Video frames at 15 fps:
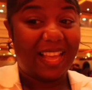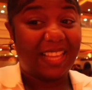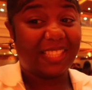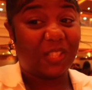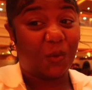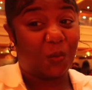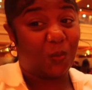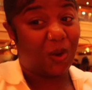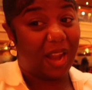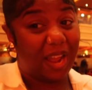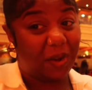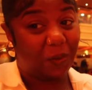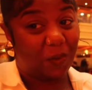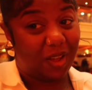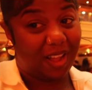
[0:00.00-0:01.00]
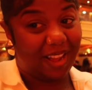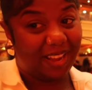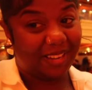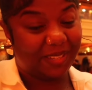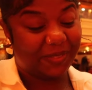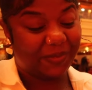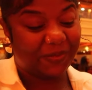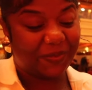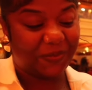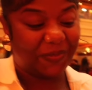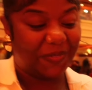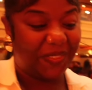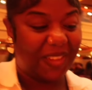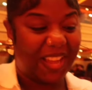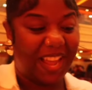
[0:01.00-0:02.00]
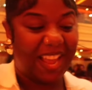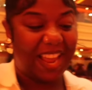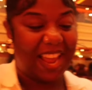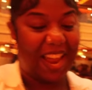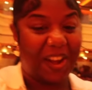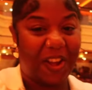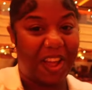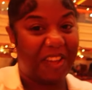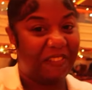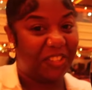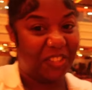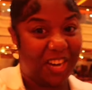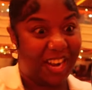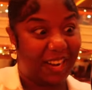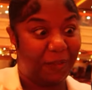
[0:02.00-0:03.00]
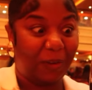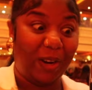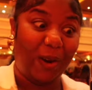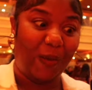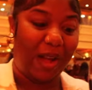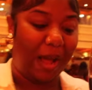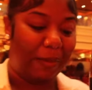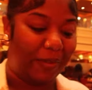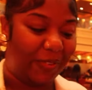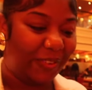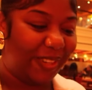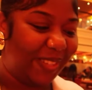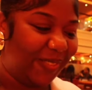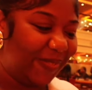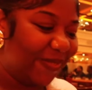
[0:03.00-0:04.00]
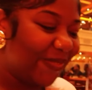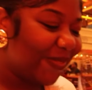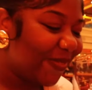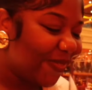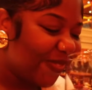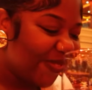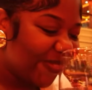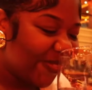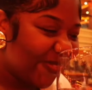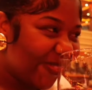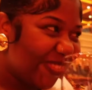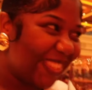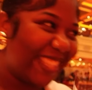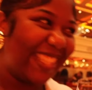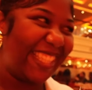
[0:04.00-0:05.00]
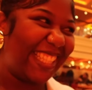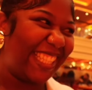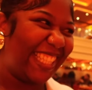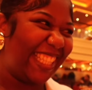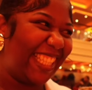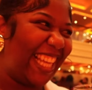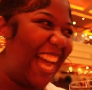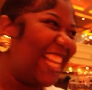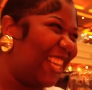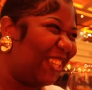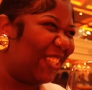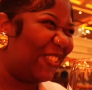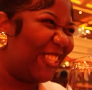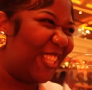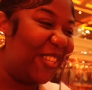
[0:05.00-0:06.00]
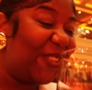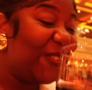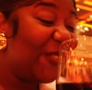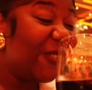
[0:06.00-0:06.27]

It's a red wine. Y'all know I haven't tried real wine before. Ain't that Joseph?